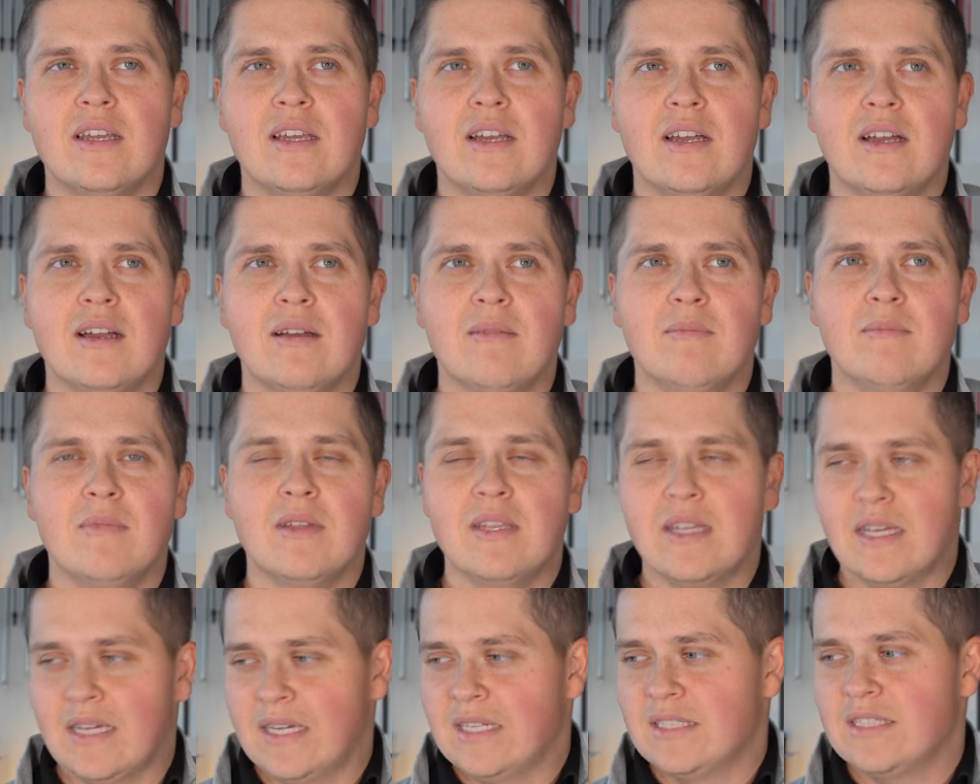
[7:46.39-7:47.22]
um,
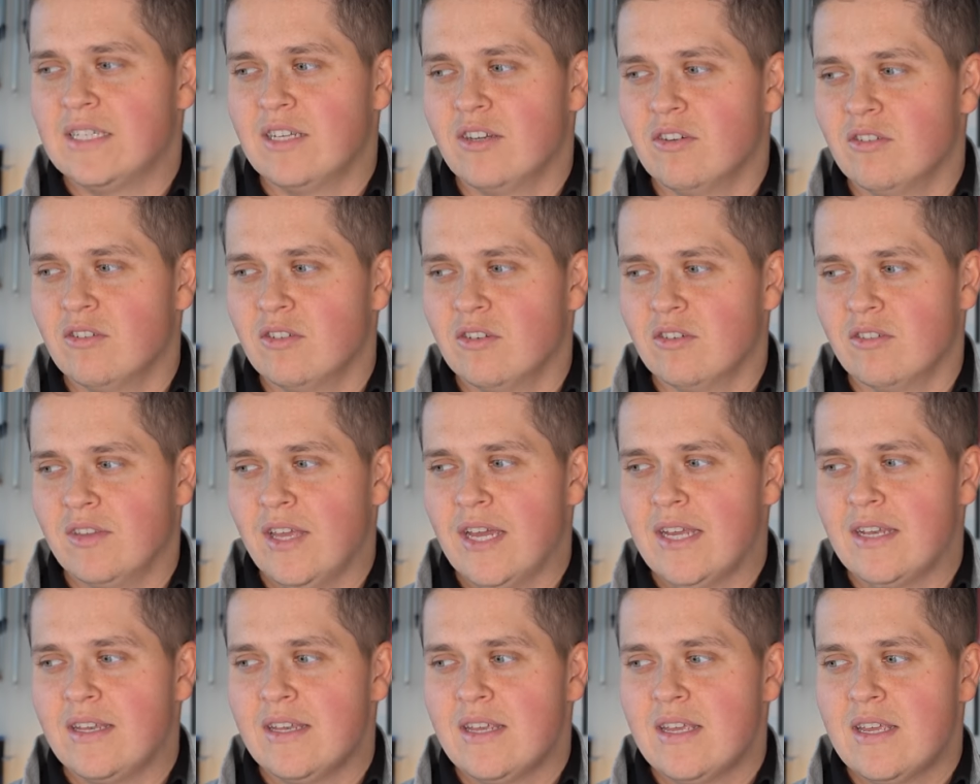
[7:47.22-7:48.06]
and like I said earlier,
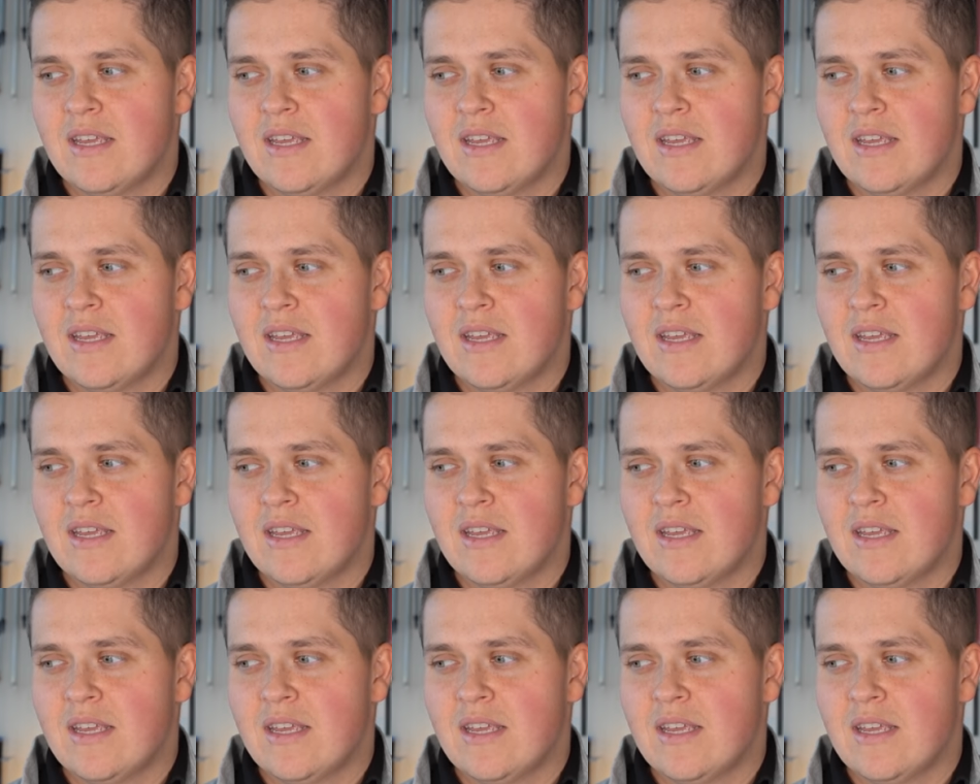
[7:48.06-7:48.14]
that